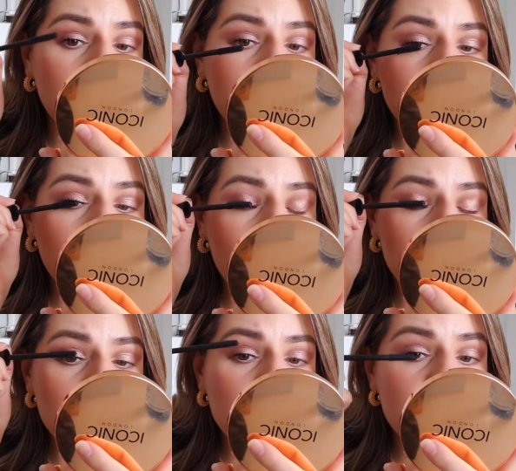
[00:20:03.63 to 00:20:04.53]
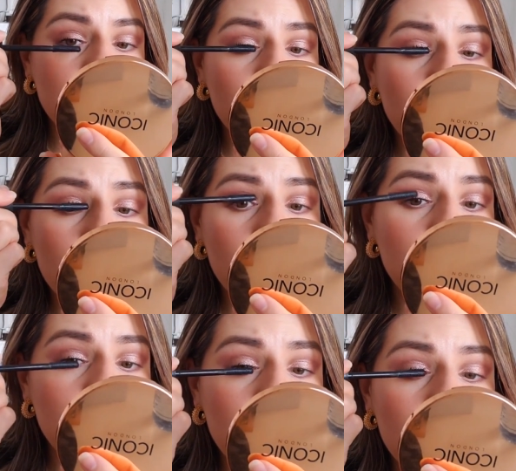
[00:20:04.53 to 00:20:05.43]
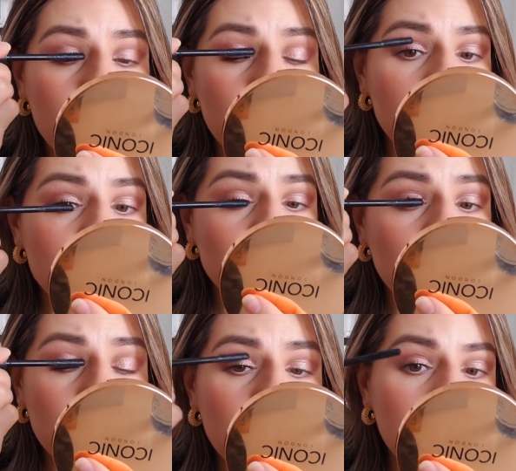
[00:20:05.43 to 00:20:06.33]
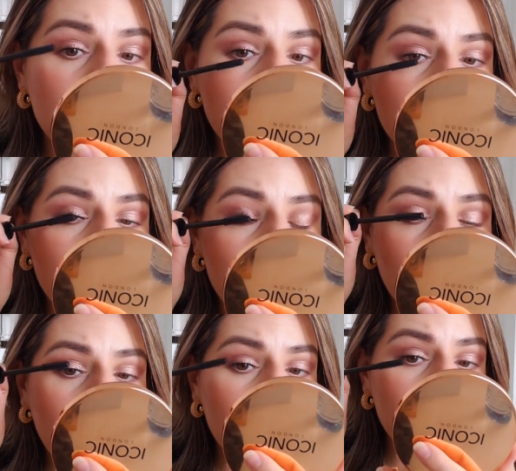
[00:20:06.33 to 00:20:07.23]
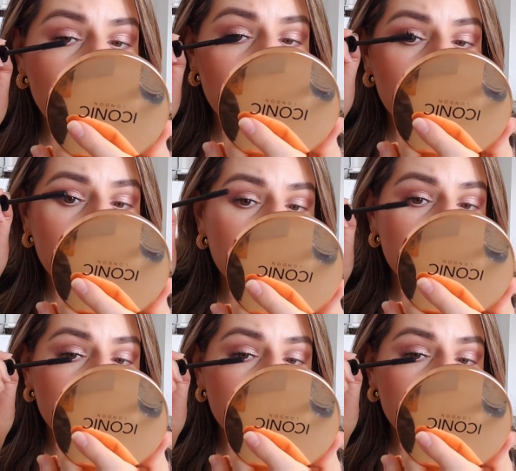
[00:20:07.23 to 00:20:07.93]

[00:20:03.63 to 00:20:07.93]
lashes are really short, I wouldn't